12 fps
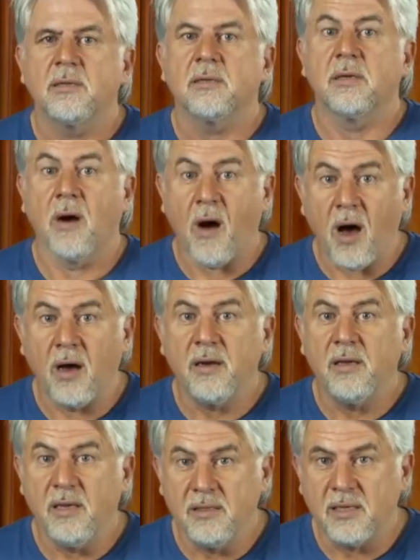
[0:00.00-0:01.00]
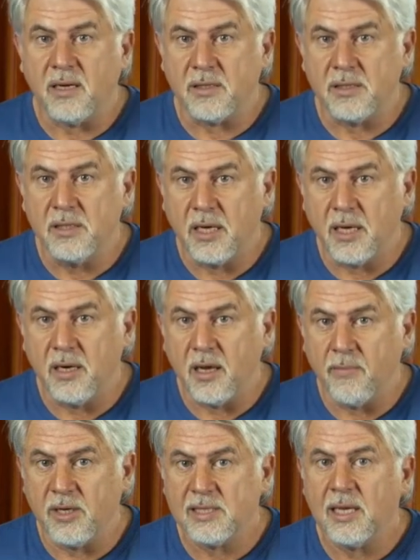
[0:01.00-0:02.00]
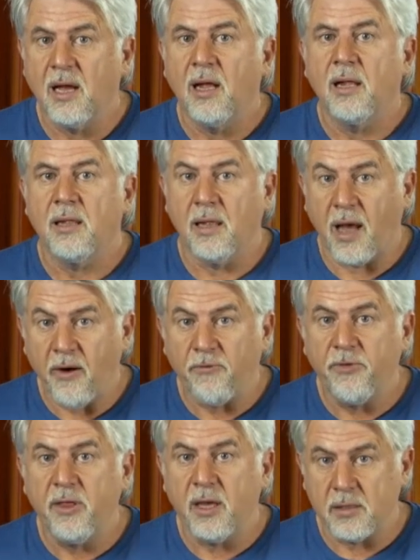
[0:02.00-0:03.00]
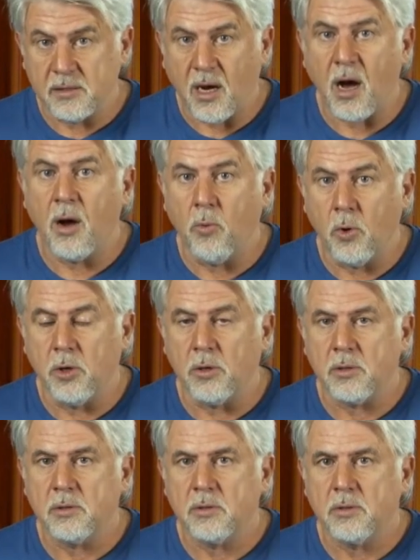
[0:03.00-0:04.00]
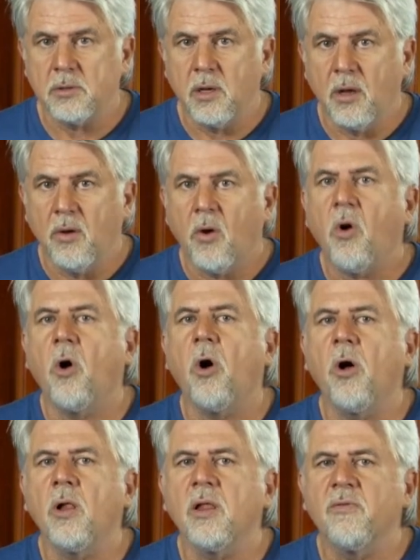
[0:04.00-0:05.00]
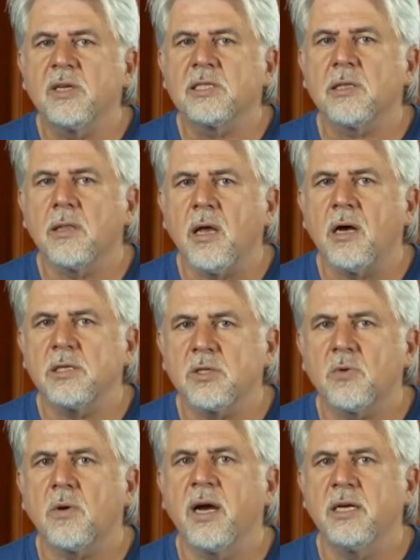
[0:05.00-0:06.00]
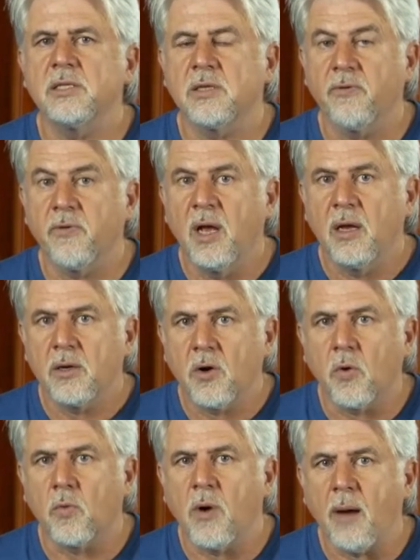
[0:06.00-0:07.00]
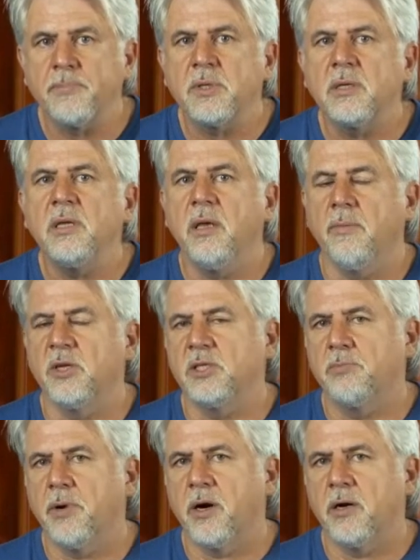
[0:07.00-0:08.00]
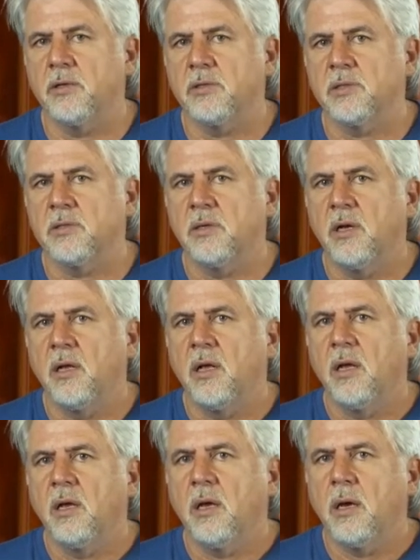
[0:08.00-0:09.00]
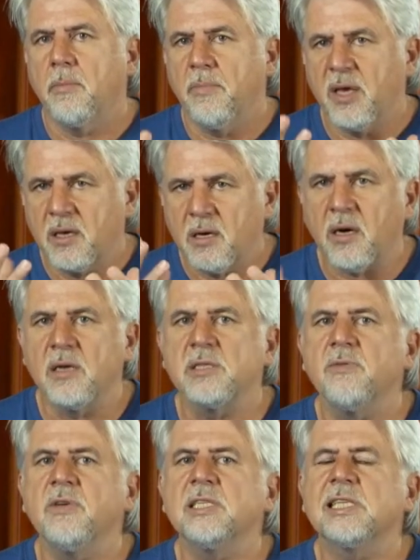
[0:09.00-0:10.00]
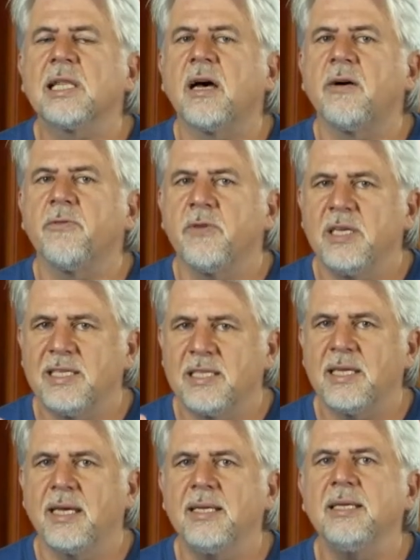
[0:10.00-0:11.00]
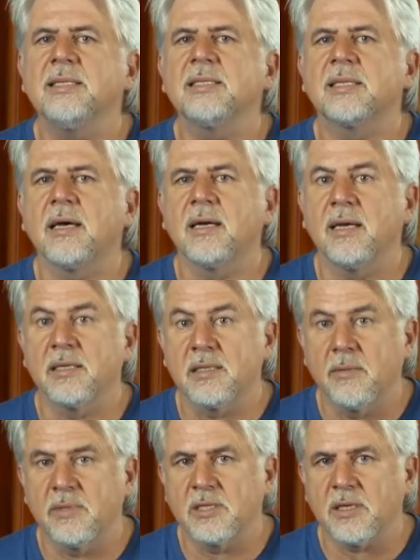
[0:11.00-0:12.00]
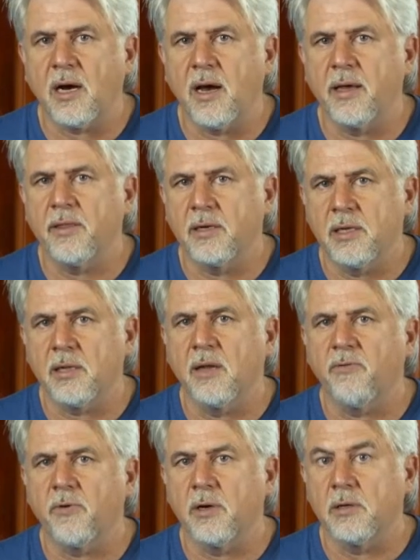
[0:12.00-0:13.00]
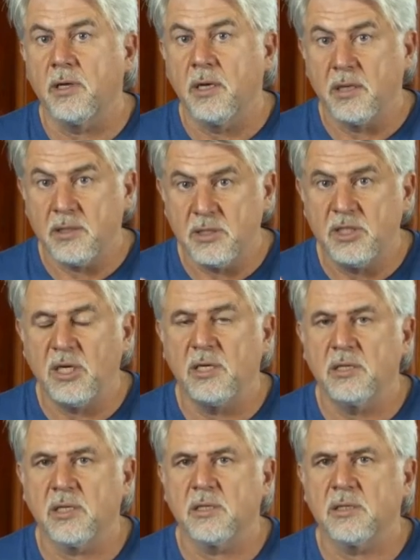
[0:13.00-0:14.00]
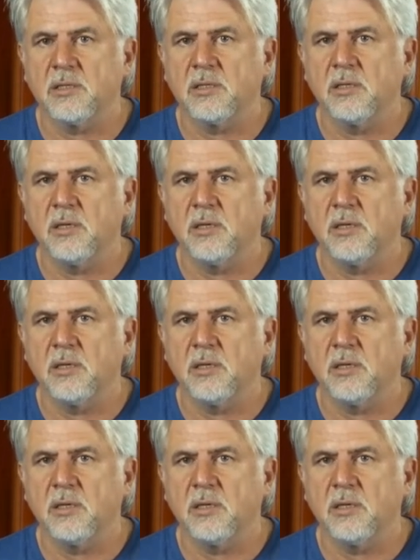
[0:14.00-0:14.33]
God, he tells Nicodemus, loved the entire world, all of his lost race of corrupted image bearers. And because of his love, he sent his Son as the Messiah, the deliverer, Jesus.